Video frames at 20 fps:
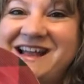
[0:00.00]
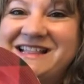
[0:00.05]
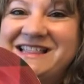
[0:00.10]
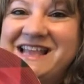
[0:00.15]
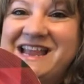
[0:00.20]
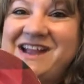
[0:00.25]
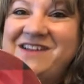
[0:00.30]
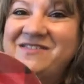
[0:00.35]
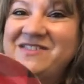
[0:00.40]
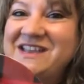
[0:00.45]

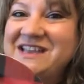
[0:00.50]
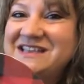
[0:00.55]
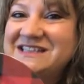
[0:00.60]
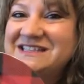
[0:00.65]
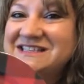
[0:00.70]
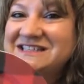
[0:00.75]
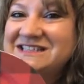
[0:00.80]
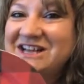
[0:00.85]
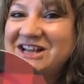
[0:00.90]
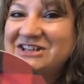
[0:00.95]
they have these
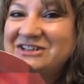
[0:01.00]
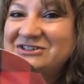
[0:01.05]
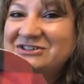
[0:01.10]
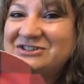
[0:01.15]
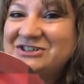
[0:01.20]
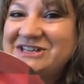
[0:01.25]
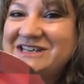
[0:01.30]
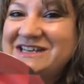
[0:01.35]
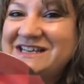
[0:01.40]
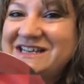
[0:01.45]
at Dollar
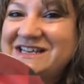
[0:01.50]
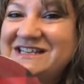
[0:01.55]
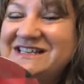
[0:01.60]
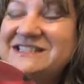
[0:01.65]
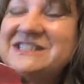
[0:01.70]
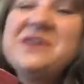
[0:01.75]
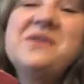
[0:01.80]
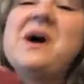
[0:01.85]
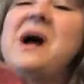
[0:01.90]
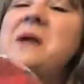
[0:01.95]
Tree.
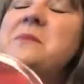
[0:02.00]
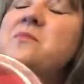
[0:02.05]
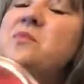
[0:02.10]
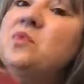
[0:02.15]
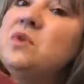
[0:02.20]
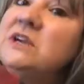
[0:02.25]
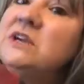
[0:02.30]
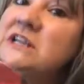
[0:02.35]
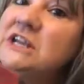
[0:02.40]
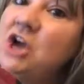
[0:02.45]
So I'm
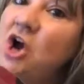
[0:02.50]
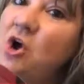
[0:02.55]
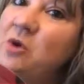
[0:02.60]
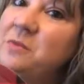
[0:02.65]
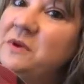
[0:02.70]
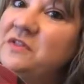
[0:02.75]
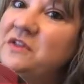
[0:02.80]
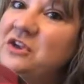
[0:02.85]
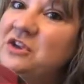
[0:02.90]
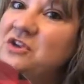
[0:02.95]
really
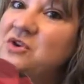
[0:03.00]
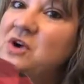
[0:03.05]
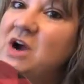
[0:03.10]
hoping that you